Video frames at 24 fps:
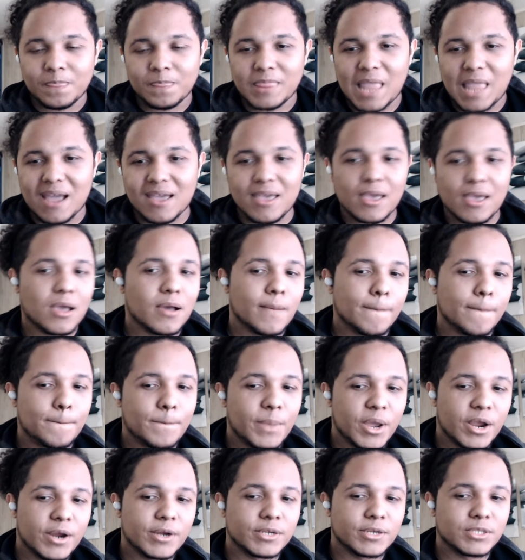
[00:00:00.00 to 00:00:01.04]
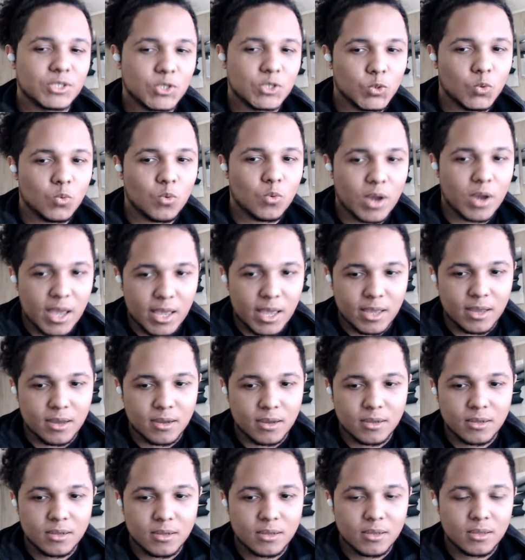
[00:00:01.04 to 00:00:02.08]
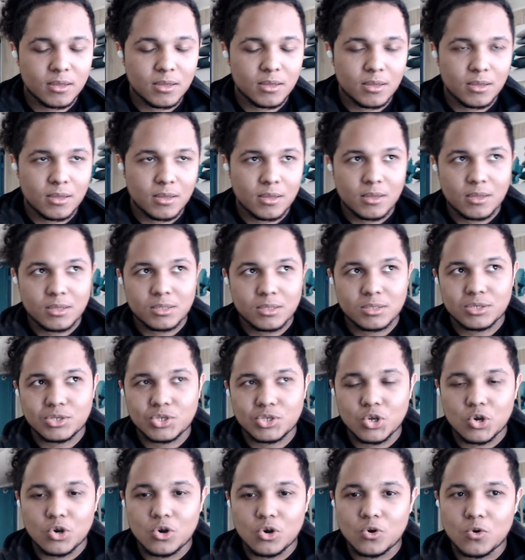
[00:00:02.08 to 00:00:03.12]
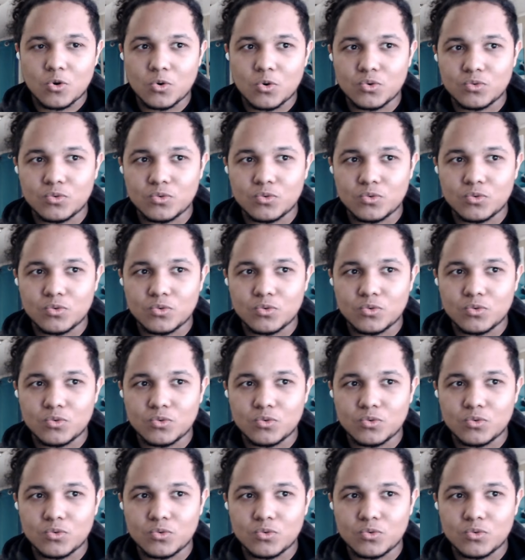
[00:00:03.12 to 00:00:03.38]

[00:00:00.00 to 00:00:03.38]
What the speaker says: that can compare to Aya. So